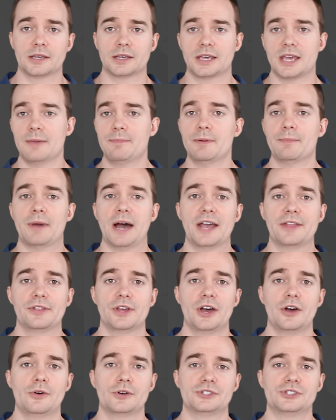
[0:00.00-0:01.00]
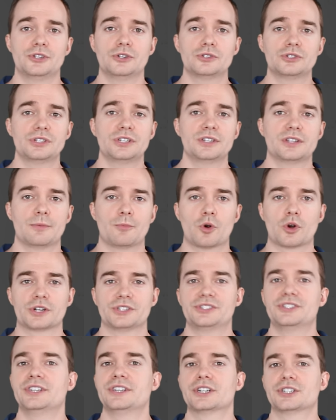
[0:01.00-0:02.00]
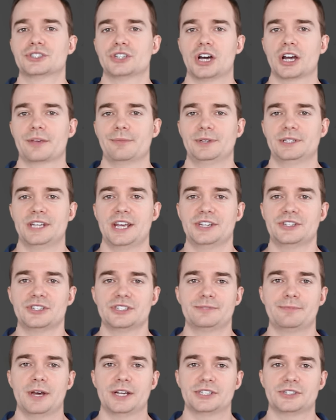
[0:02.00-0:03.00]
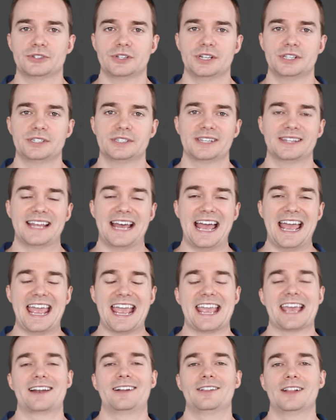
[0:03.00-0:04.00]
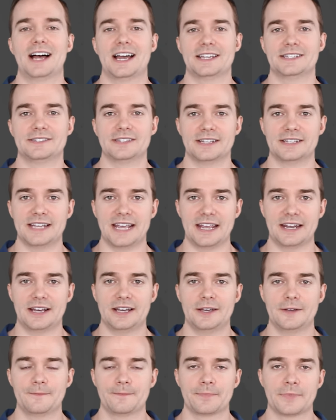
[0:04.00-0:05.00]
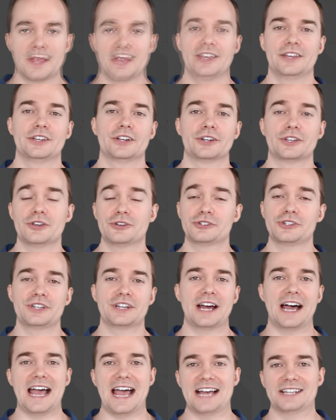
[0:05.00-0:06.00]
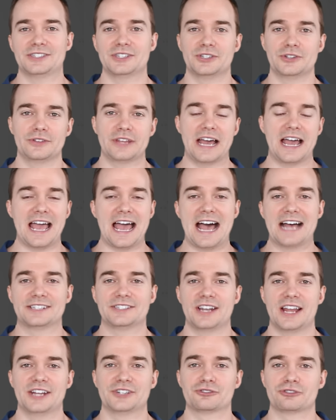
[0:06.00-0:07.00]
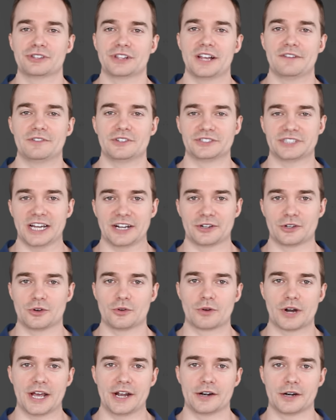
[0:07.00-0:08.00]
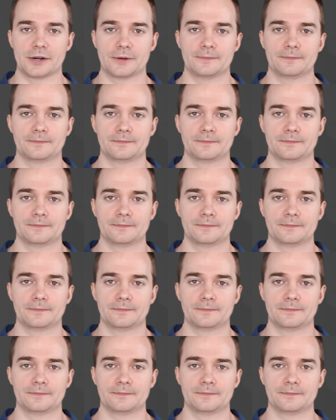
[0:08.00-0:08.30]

Keep in mind though, it's usually the more senior documentation specialists that analyze the data. You're usually not asked to do that as an entry-level technical writer.